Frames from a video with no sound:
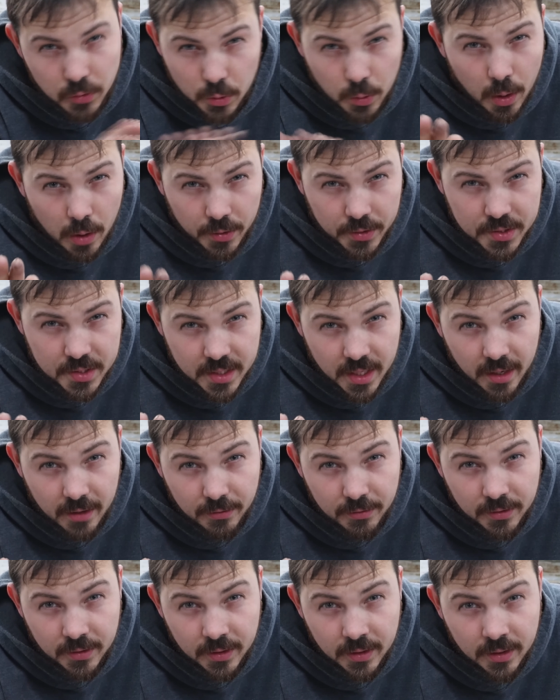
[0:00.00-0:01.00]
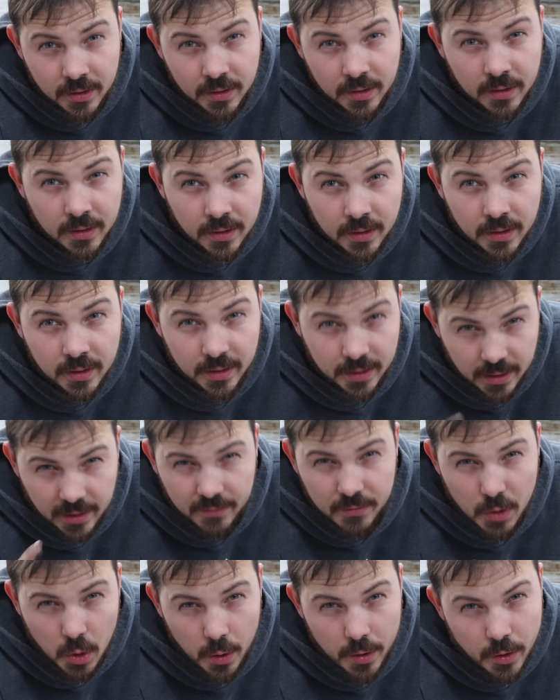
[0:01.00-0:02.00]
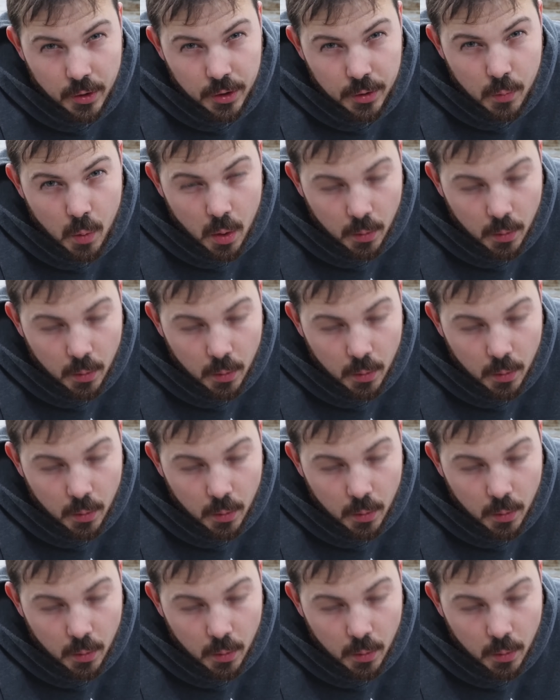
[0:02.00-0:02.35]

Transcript: do all the stuff, even though I know you